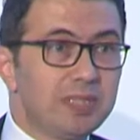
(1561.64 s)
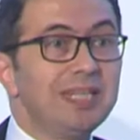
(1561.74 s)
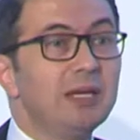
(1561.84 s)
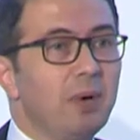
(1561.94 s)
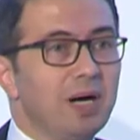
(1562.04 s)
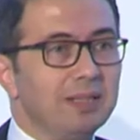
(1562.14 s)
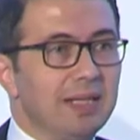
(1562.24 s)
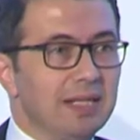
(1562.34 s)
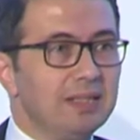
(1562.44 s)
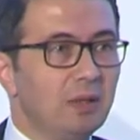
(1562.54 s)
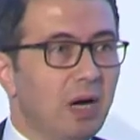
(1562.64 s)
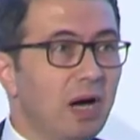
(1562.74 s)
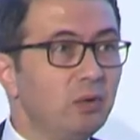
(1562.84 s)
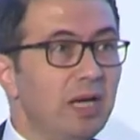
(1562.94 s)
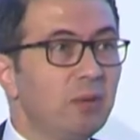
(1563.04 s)
think about that?
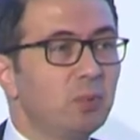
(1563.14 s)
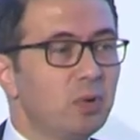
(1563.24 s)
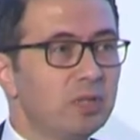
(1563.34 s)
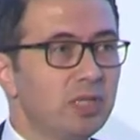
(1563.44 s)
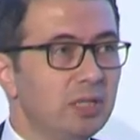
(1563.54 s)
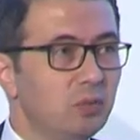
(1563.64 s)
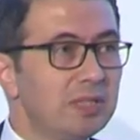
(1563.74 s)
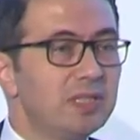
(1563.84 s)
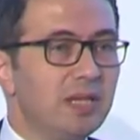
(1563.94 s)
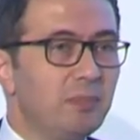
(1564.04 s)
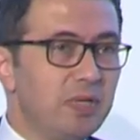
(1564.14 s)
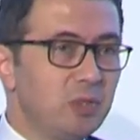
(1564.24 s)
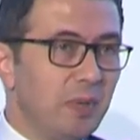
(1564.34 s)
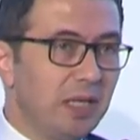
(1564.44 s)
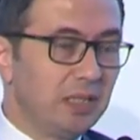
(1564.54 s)
How they approach it? What's their
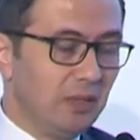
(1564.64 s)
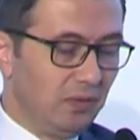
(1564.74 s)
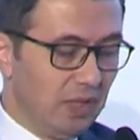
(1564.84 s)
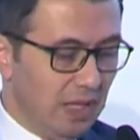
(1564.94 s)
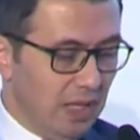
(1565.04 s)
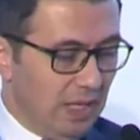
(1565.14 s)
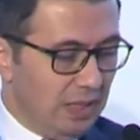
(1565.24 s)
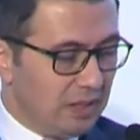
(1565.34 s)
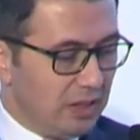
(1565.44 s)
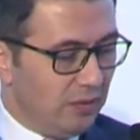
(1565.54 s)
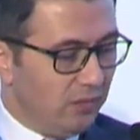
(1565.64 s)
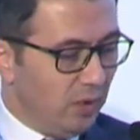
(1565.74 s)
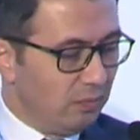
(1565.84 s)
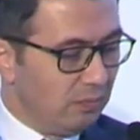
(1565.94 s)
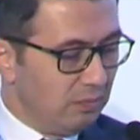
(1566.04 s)
perspective? Let's hear
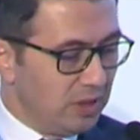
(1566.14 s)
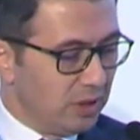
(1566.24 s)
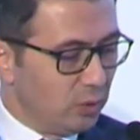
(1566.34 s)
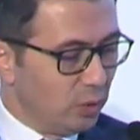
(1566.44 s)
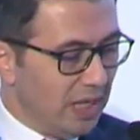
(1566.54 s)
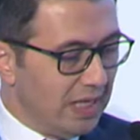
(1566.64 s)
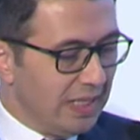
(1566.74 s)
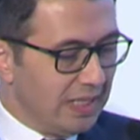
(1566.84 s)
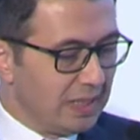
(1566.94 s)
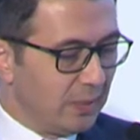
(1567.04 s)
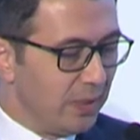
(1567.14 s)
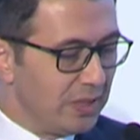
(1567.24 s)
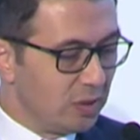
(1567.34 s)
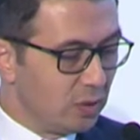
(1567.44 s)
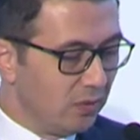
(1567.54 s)
from Mr. Turgay Deniz, the
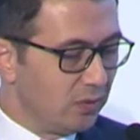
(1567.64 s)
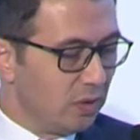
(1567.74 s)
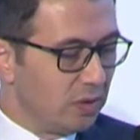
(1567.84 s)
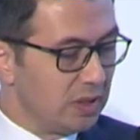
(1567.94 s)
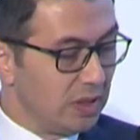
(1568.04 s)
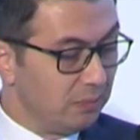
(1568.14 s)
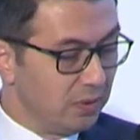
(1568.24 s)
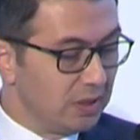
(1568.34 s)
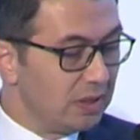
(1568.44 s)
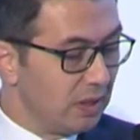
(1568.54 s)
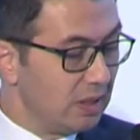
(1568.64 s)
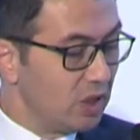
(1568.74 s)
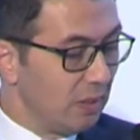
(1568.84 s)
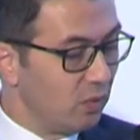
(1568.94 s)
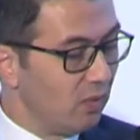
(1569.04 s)
president of Turkish Cypriot
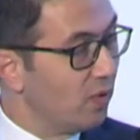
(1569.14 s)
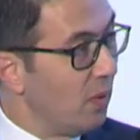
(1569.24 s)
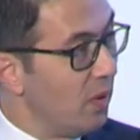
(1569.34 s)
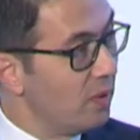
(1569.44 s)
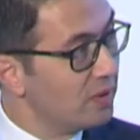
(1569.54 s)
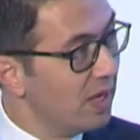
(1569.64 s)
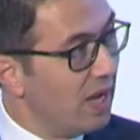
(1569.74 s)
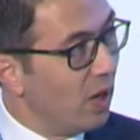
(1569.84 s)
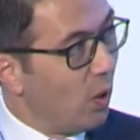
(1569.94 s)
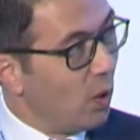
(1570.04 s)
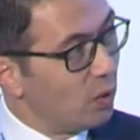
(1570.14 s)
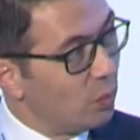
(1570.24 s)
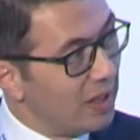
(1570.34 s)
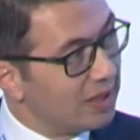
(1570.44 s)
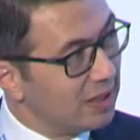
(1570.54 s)
Chamber of Commerce, on
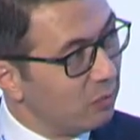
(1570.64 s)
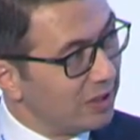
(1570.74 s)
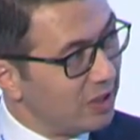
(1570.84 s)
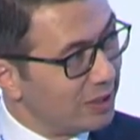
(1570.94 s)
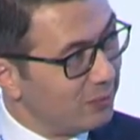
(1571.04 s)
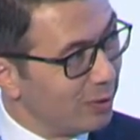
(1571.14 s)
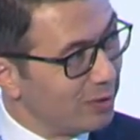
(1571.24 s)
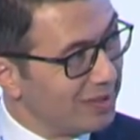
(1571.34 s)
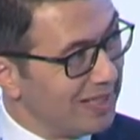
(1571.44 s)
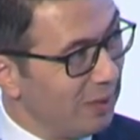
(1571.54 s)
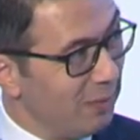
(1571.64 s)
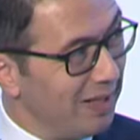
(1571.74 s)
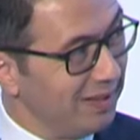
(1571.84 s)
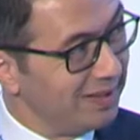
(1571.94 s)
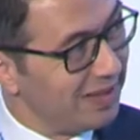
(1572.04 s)
what the exporters think
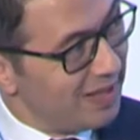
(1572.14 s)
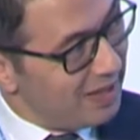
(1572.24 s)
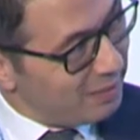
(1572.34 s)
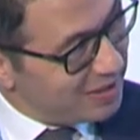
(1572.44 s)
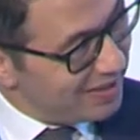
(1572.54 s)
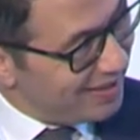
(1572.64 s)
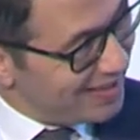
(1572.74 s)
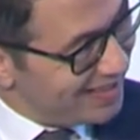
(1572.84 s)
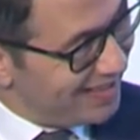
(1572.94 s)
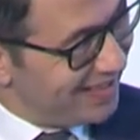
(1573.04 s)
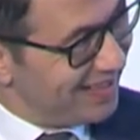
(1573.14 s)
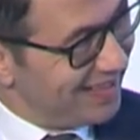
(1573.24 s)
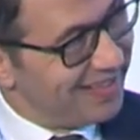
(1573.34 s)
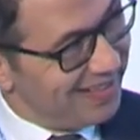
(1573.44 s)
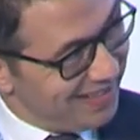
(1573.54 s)
about it. Mr. Deniz,
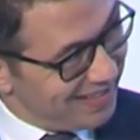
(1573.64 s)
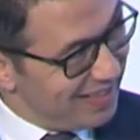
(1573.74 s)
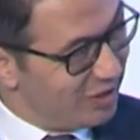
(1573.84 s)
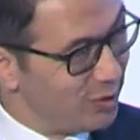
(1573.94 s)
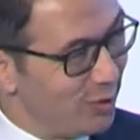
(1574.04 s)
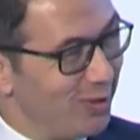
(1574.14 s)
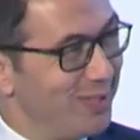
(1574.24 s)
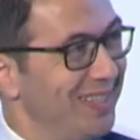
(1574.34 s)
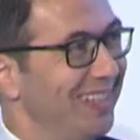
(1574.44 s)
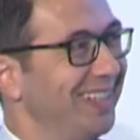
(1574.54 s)
yeah, stage is yours.